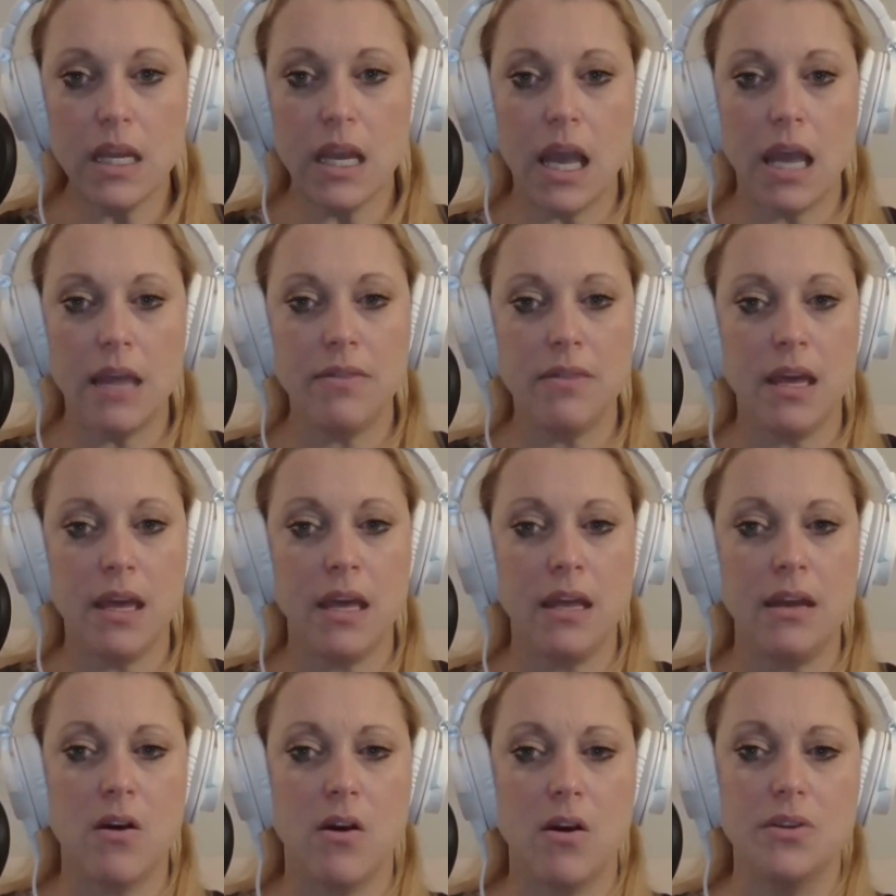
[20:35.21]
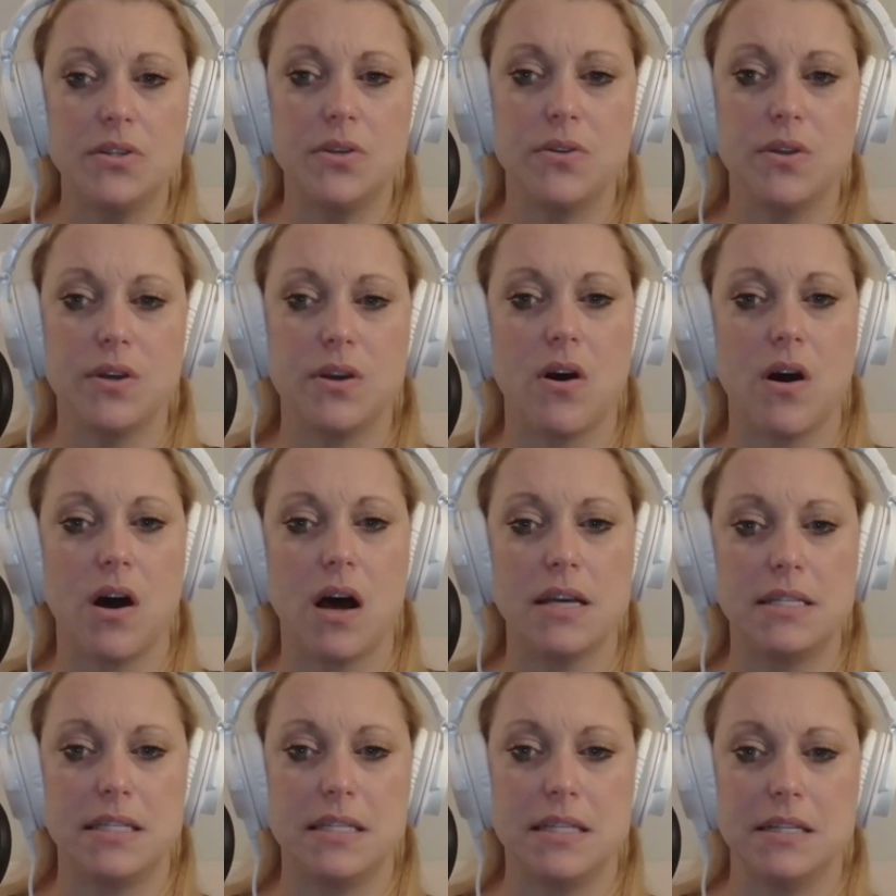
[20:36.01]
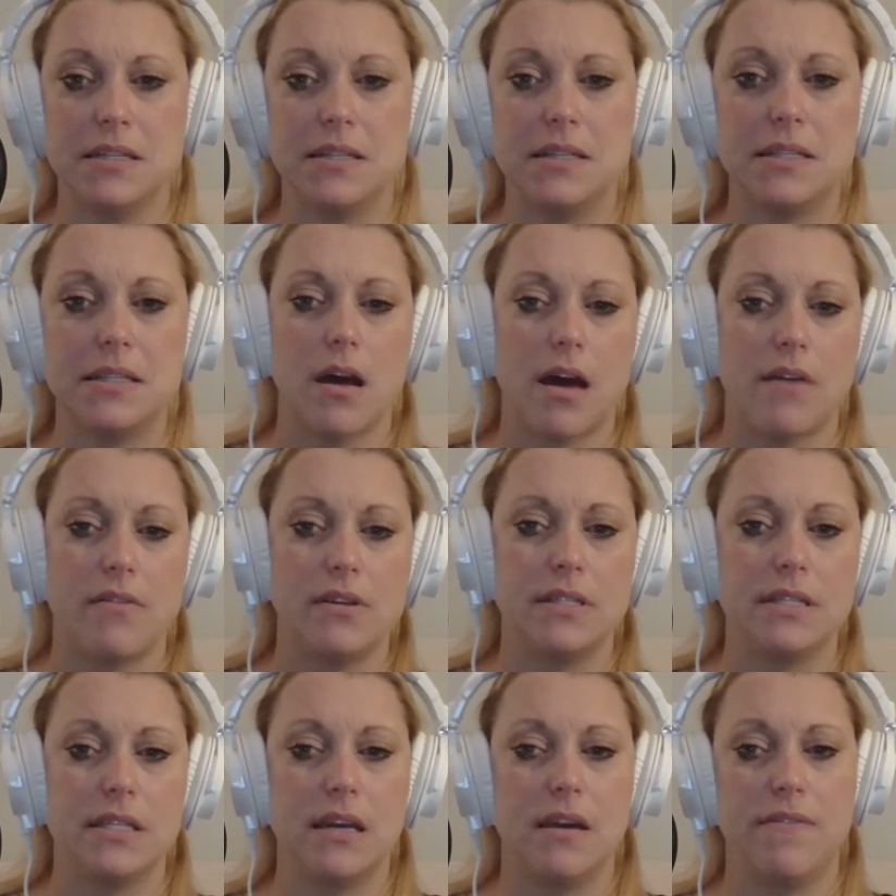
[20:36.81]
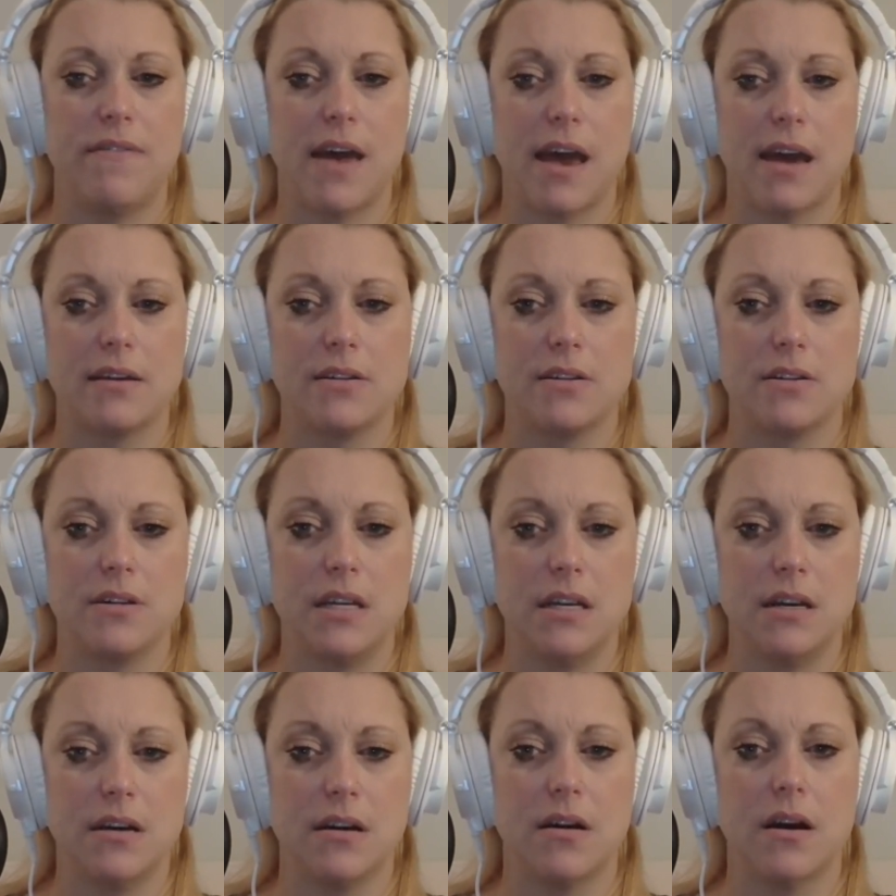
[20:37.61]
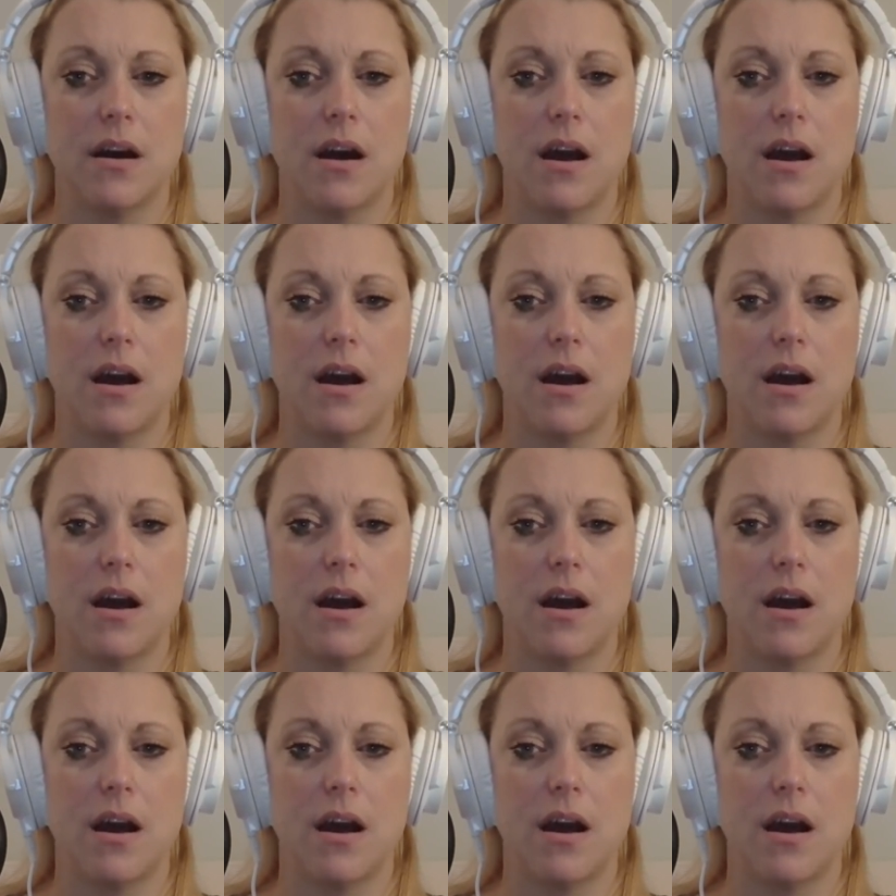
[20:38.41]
And then also the cost is obviously a factor here.